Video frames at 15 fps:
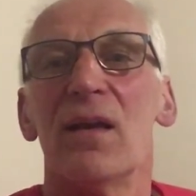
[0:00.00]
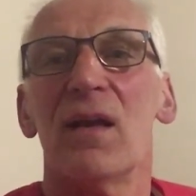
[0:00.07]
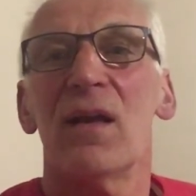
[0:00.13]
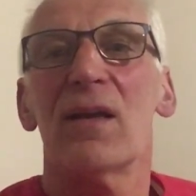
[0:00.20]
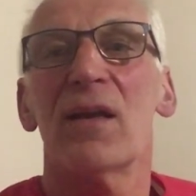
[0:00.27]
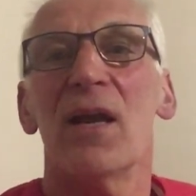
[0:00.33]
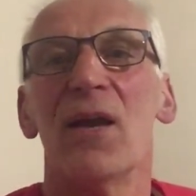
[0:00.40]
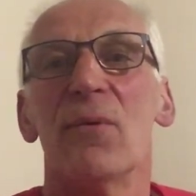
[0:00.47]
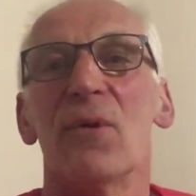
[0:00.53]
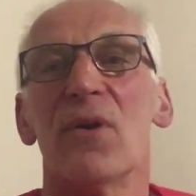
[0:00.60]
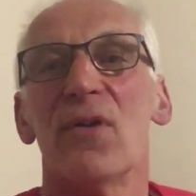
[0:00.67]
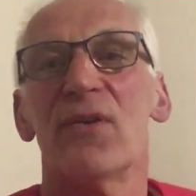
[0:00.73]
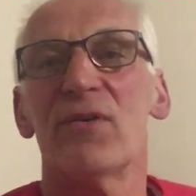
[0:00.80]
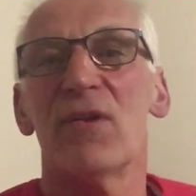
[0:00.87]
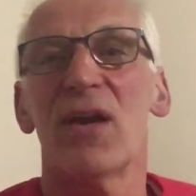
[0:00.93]
Okay, we're
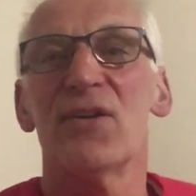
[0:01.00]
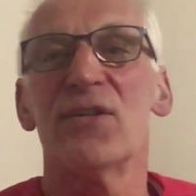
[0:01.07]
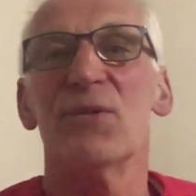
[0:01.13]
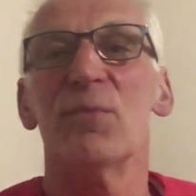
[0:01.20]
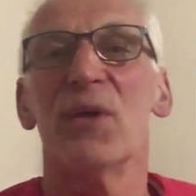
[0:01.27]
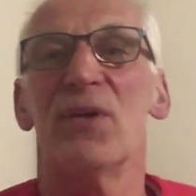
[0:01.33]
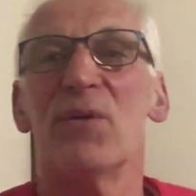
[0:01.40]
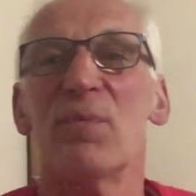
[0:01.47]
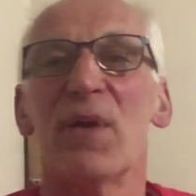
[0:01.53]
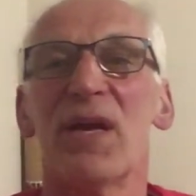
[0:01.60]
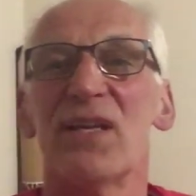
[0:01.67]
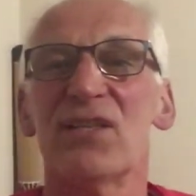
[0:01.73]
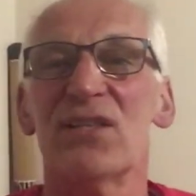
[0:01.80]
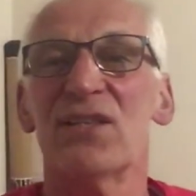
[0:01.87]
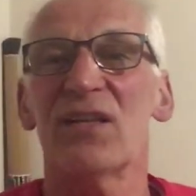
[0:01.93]
on the road to
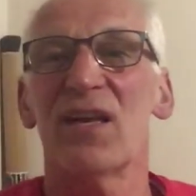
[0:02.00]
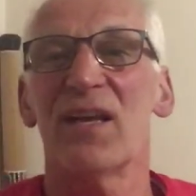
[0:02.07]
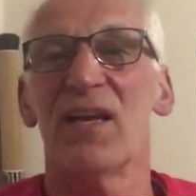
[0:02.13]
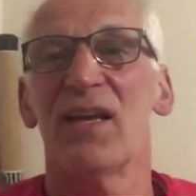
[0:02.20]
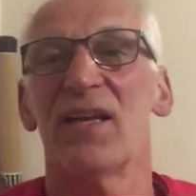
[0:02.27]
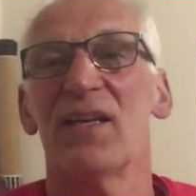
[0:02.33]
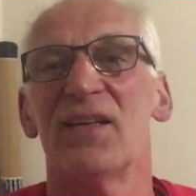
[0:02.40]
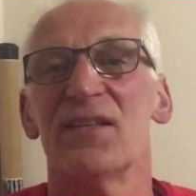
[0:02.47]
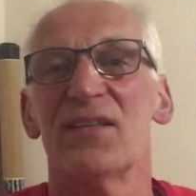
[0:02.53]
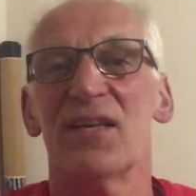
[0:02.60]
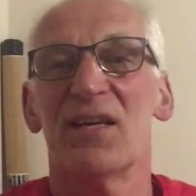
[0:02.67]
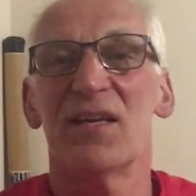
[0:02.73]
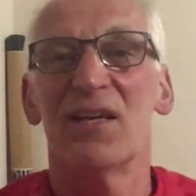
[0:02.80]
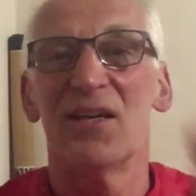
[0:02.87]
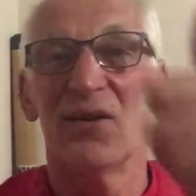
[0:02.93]
Budapest and
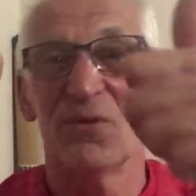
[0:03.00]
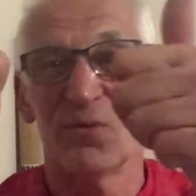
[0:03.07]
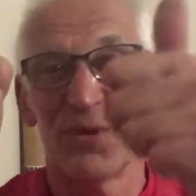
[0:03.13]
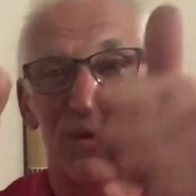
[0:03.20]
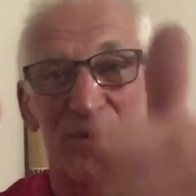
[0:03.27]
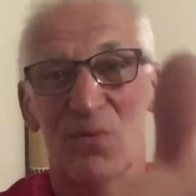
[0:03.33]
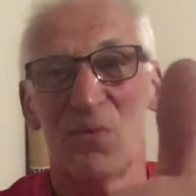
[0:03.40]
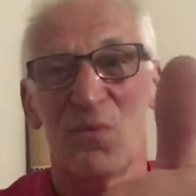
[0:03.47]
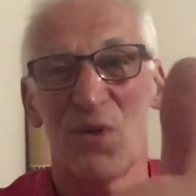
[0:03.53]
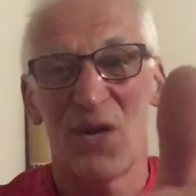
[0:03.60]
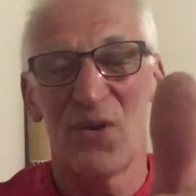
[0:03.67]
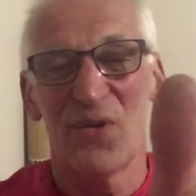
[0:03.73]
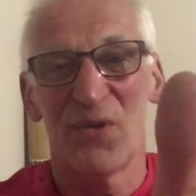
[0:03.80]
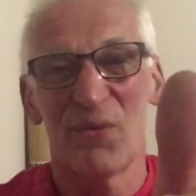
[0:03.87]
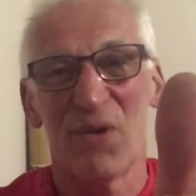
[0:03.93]
uh, we're
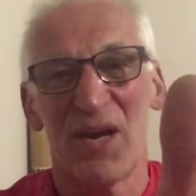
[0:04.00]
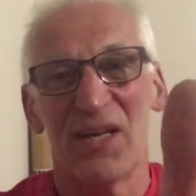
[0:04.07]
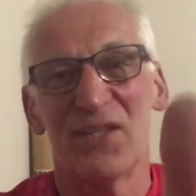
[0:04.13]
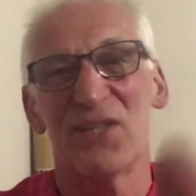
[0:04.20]
well on the way.